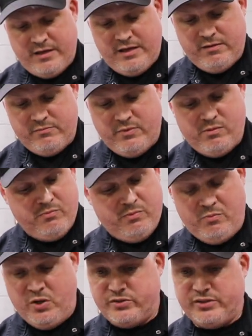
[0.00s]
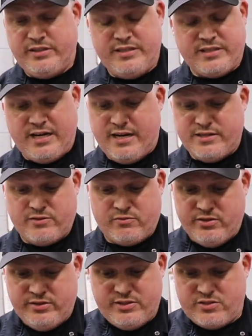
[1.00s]
And most of these guys that
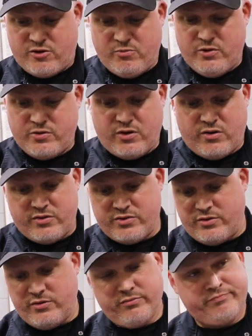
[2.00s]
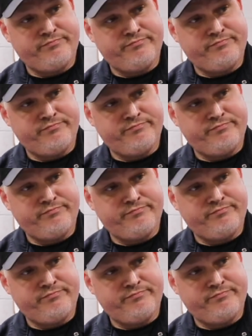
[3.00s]
run these turbo cars are